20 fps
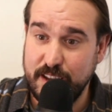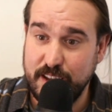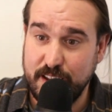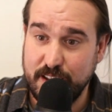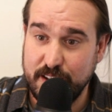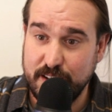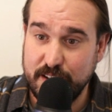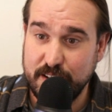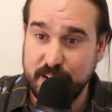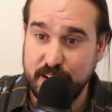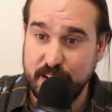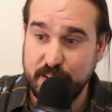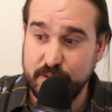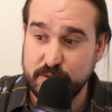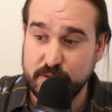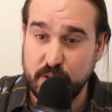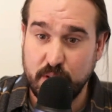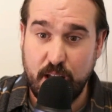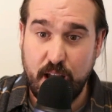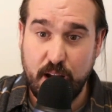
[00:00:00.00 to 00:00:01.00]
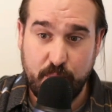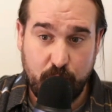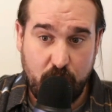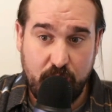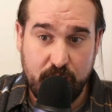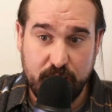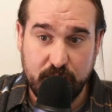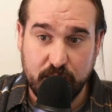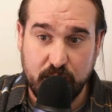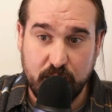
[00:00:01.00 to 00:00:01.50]
and there's a lot
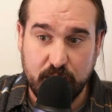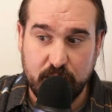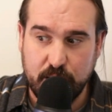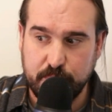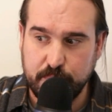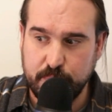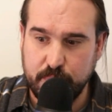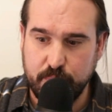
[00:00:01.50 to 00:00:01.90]
riding on it.